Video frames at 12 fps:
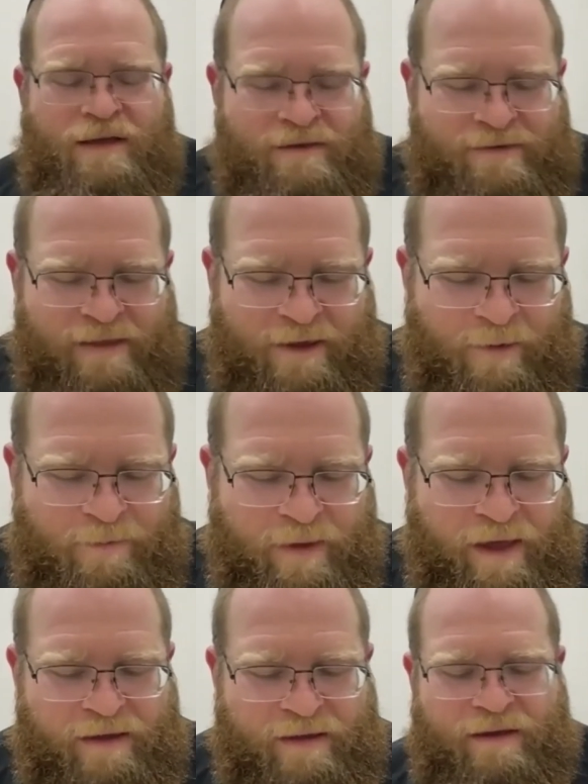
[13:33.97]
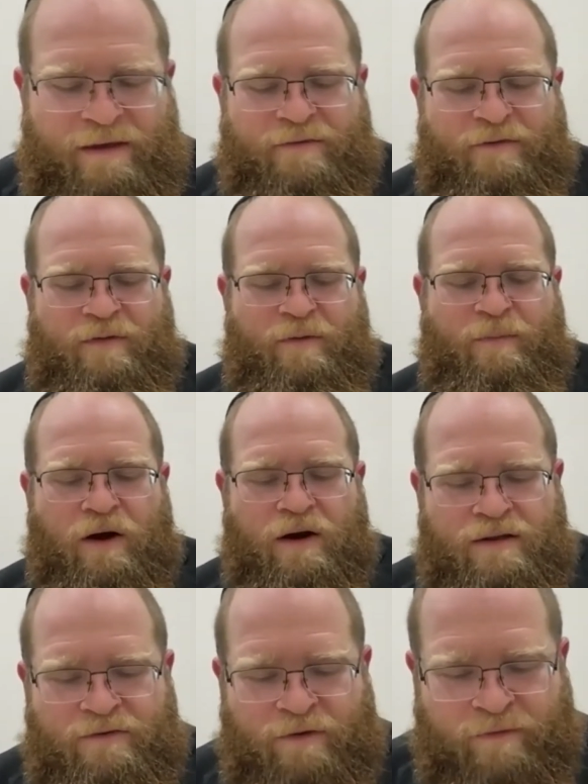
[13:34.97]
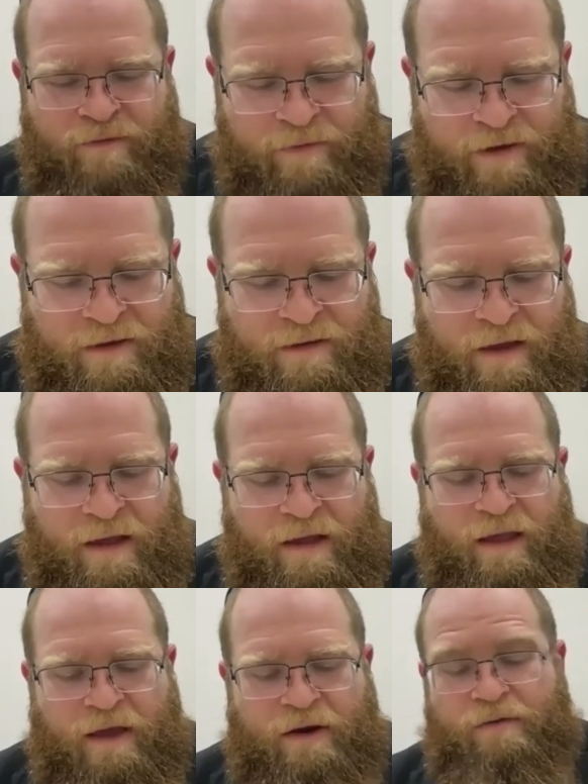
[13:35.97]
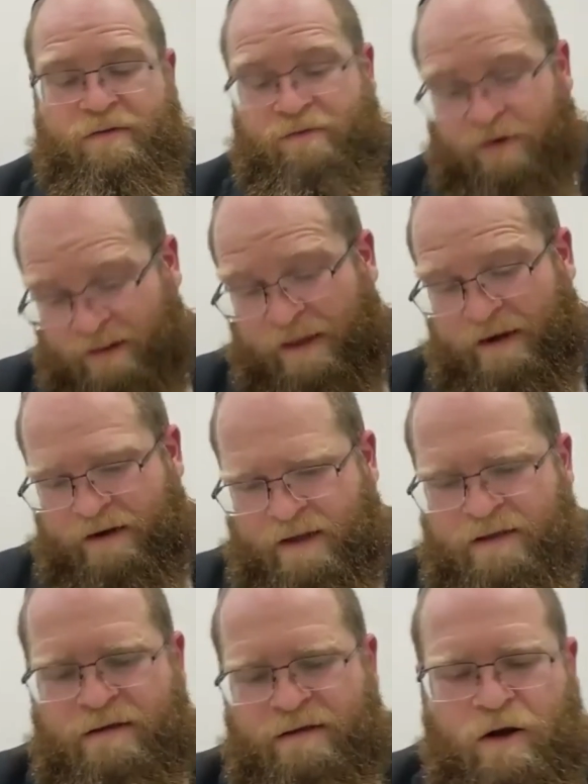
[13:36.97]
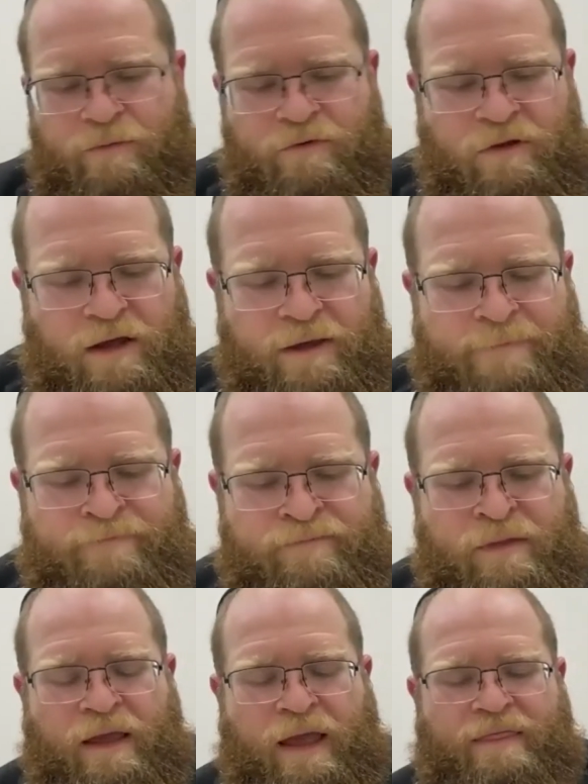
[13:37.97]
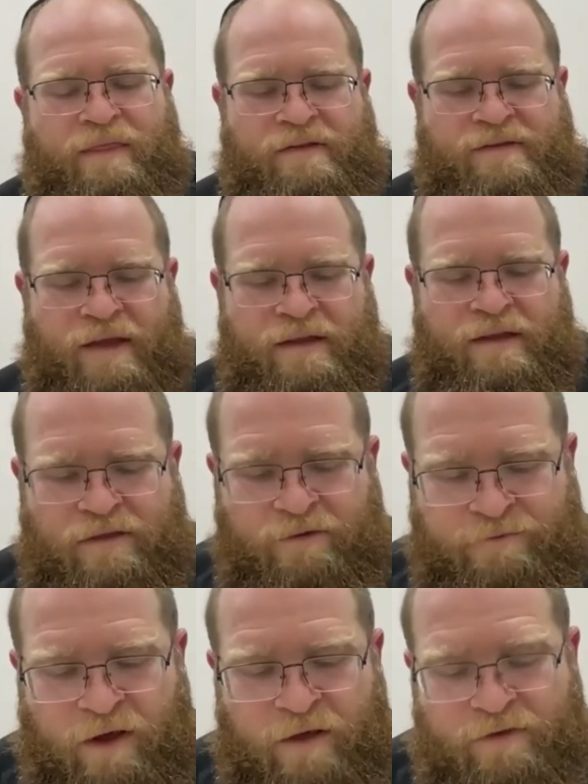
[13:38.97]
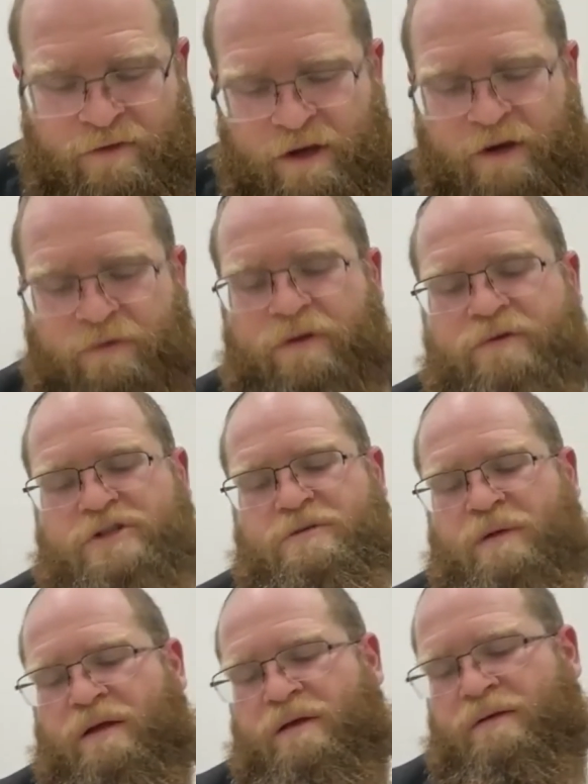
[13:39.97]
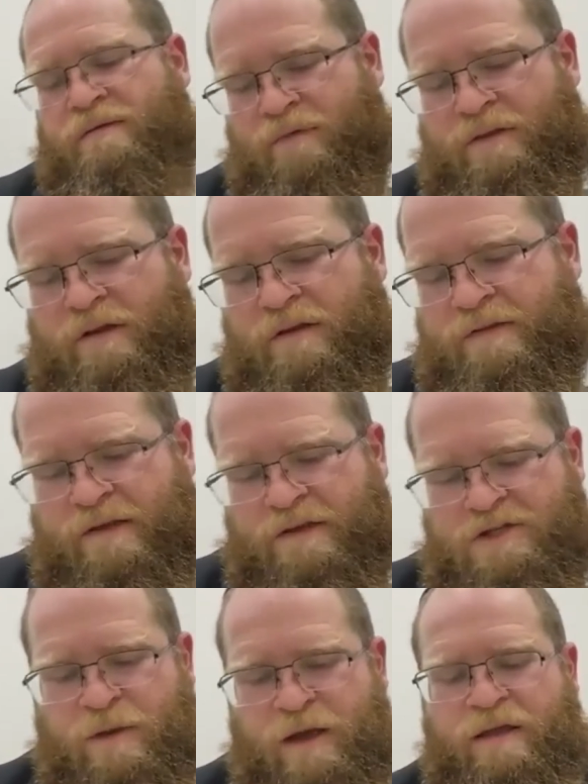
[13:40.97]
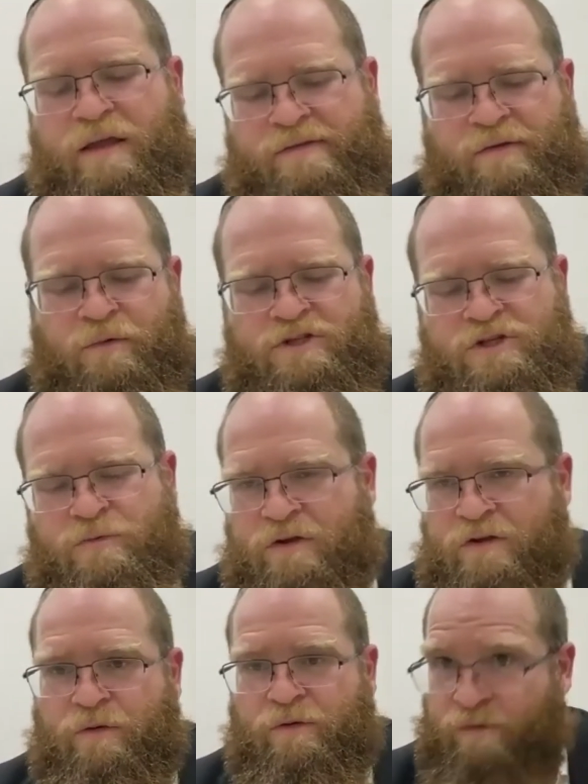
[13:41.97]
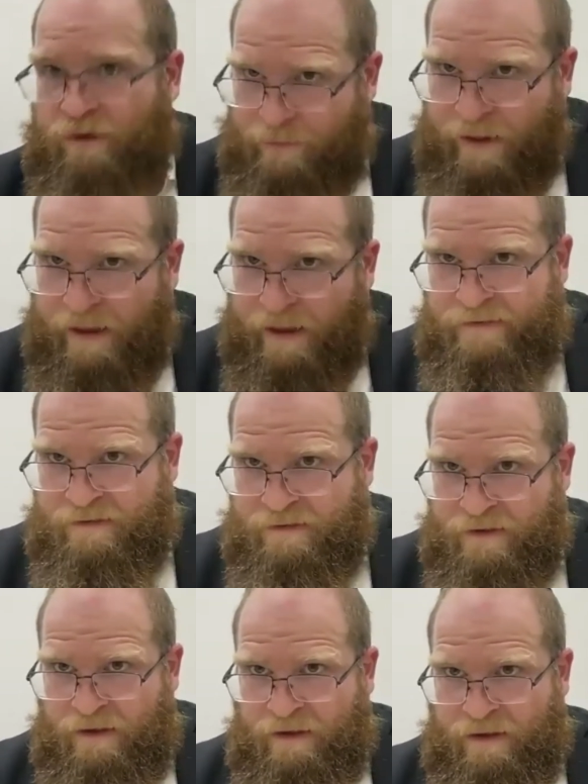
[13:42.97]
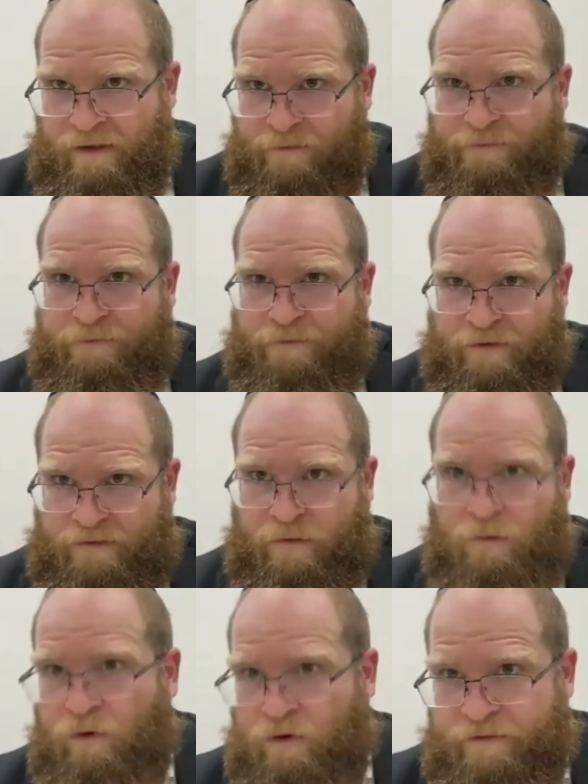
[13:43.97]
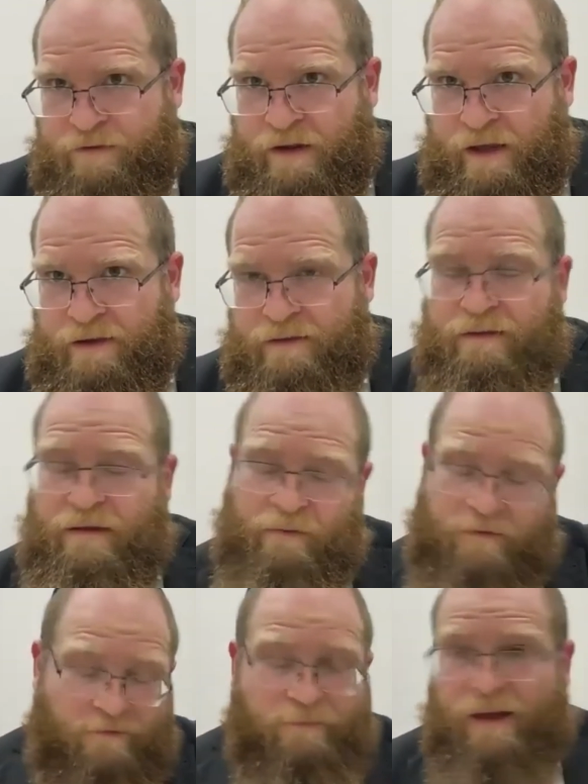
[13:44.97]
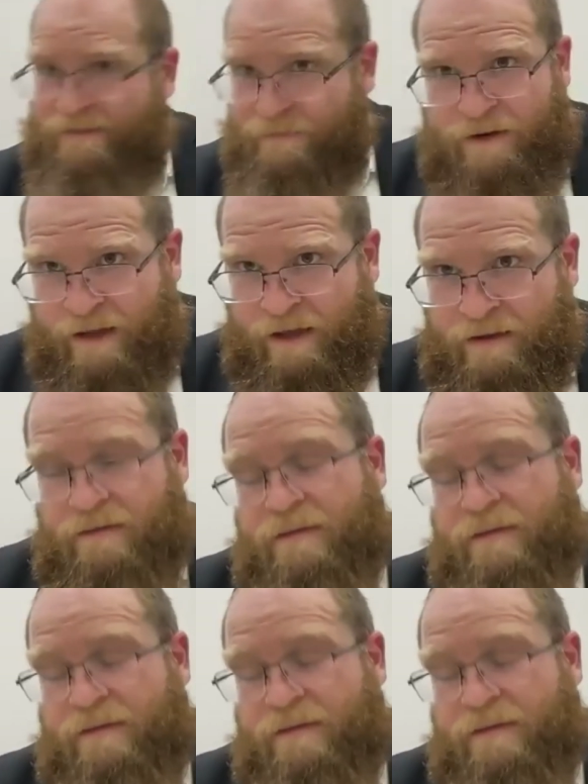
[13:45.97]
So they come back from the party to Rav Gamliel, and it's already late at night. And Amrulai, and they said to their father, like Karina Shema, we didn't say Shema yet, so what should we do? It was already past the first quarter of the night, and it was even past midnight.